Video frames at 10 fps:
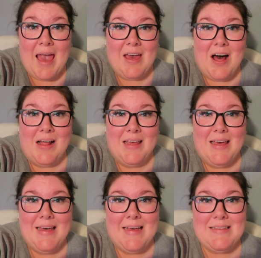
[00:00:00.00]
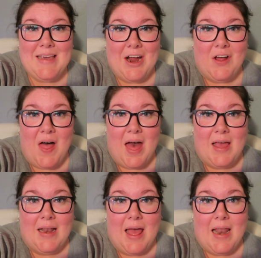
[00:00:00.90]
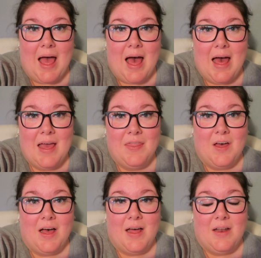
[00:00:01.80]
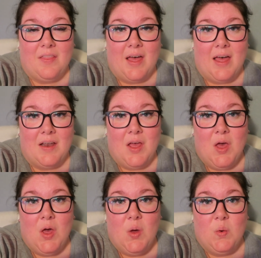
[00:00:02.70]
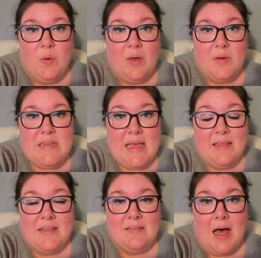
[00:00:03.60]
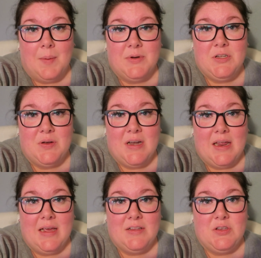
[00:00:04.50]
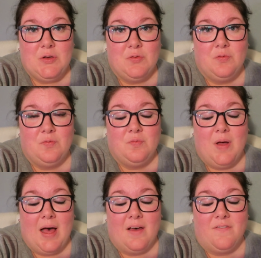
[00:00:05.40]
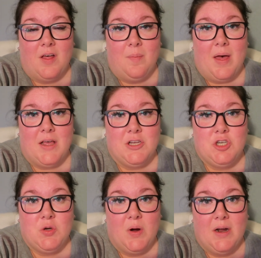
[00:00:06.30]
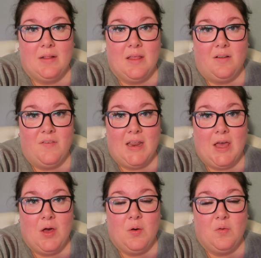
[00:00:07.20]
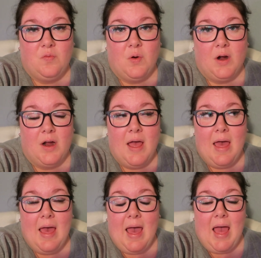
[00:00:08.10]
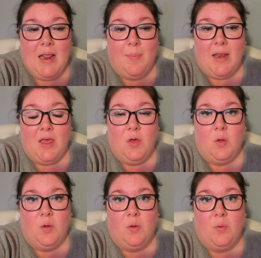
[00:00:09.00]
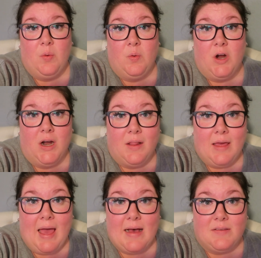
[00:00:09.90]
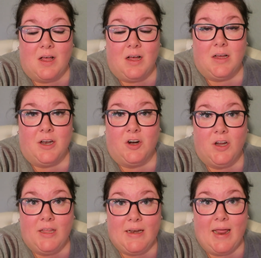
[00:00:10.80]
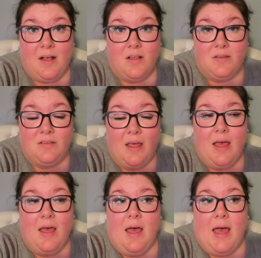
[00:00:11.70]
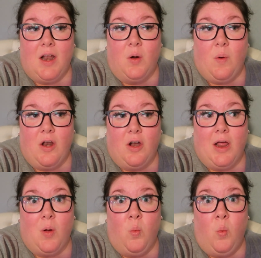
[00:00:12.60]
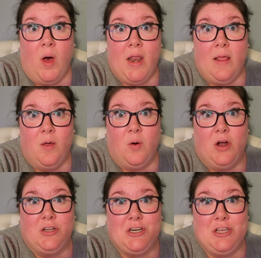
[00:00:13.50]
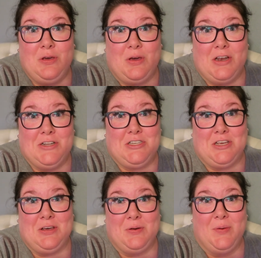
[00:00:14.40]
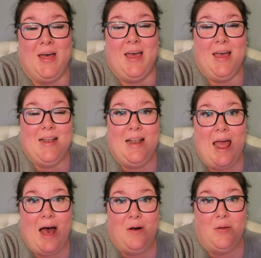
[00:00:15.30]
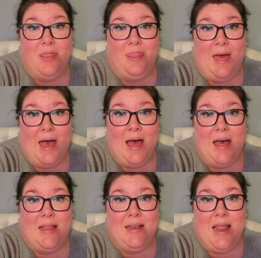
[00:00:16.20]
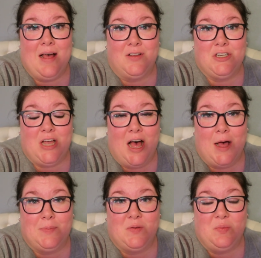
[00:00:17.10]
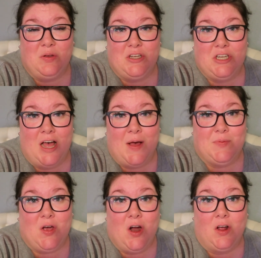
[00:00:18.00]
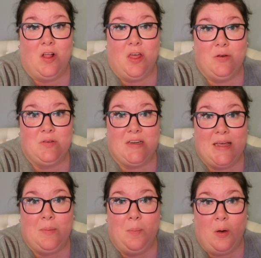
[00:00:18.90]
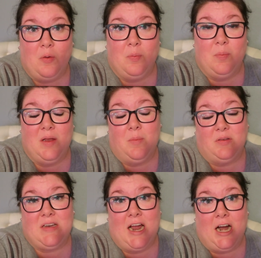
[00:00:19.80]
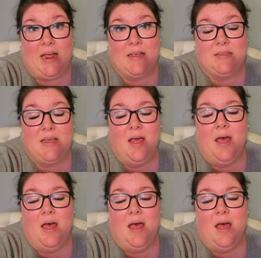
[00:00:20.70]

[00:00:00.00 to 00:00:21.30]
Hey y'all, it's Caroline, and I thought that we would take this opportunity to film a short little video for anybody who currently has on acrylic nails and are wondering what in the world are you gonna do now that nail shops and beauty shops are closed in most areas.